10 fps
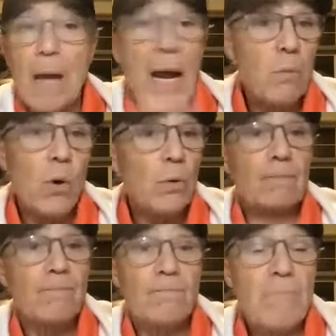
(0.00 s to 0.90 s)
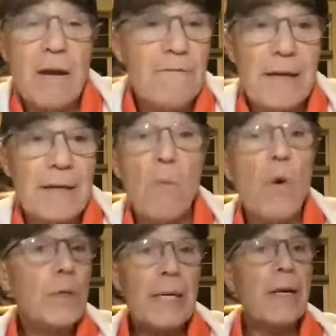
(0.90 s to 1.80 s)
I won't, matter of fact, I
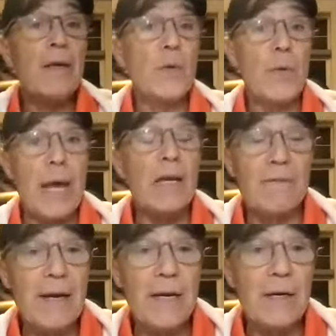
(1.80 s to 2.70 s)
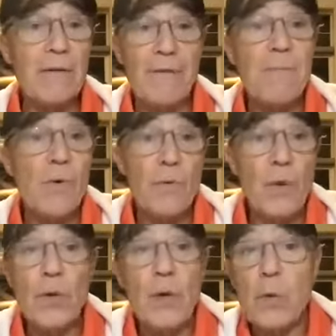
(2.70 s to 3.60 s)
won't get into an elevator if I'm the
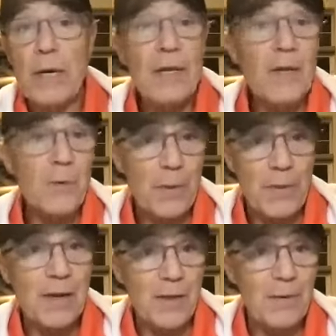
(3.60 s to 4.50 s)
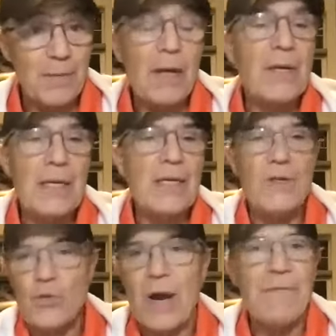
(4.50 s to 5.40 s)
only one in there with another. Now, he
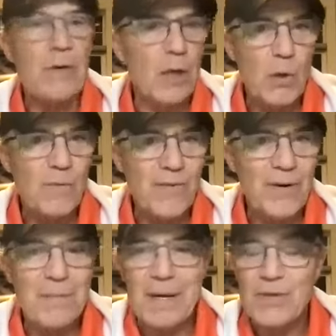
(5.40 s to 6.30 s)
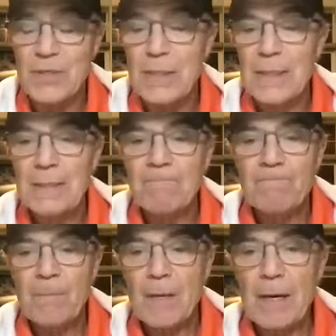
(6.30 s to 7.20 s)
didn't travel alone very much,
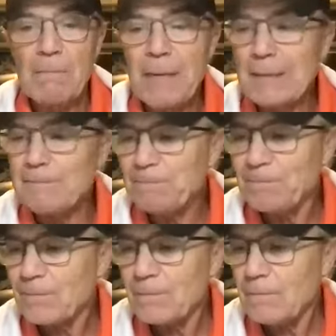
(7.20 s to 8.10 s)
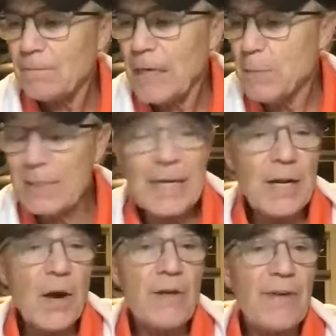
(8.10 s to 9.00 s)
but he would get
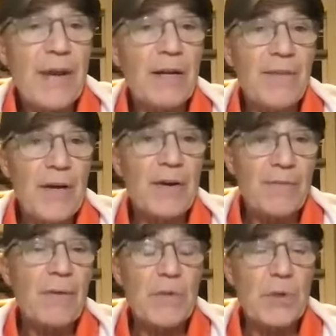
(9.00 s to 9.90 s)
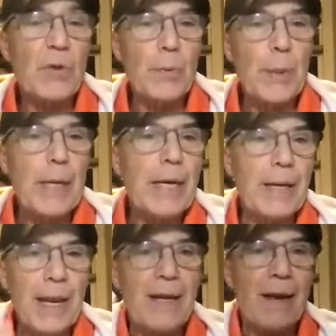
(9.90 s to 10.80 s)
out of an elevator if he was the only one in
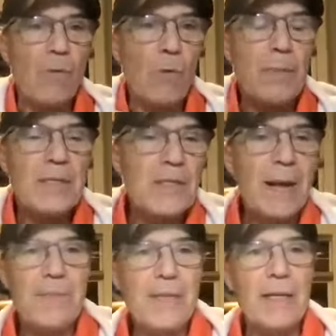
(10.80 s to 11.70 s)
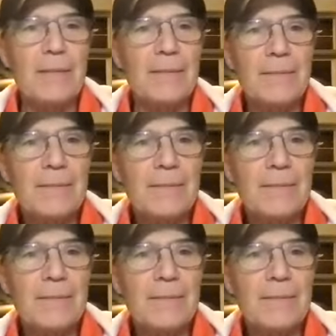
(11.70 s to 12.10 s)
it and that woman stepped in.